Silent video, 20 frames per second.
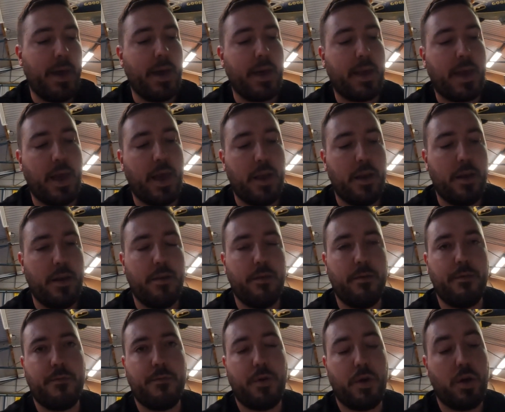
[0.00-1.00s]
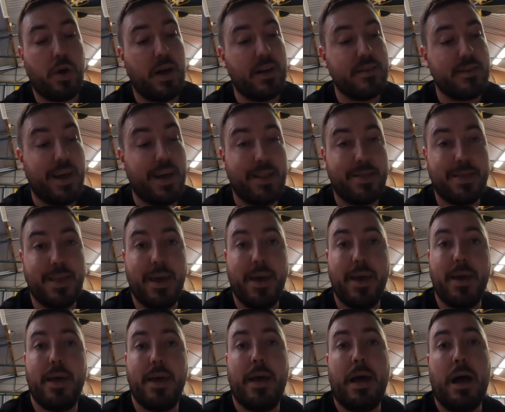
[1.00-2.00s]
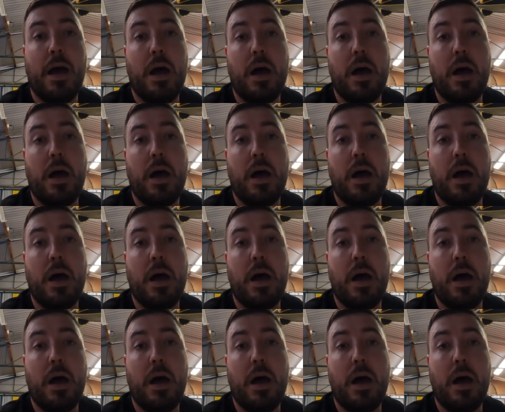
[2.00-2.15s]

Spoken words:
again, for you guys out there